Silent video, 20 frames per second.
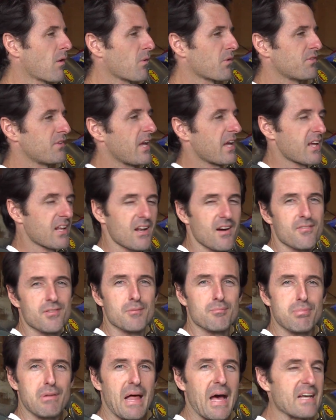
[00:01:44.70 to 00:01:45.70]
with taking off the
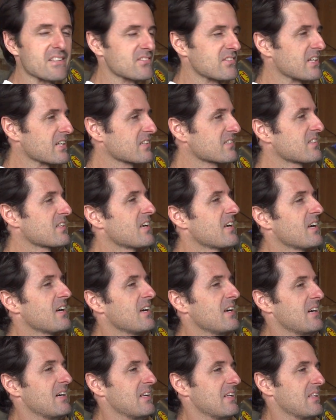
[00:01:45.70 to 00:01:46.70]
plastics.
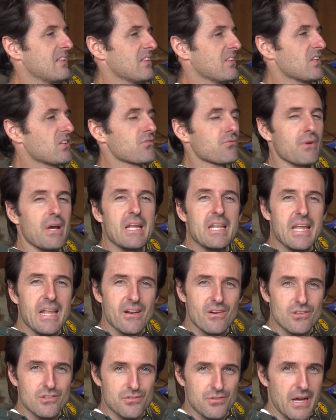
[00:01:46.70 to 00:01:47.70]
This
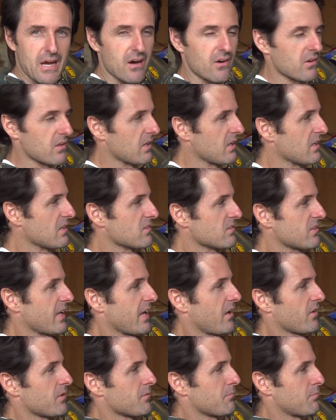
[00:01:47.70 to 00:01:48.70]
radiator shroud is
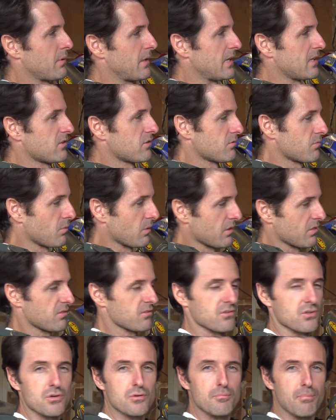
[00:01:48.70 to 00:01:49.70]
held in place with
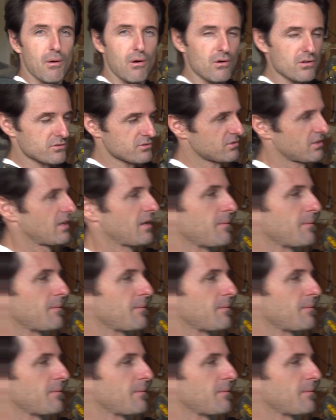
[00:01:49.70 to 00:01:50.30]
two bolts,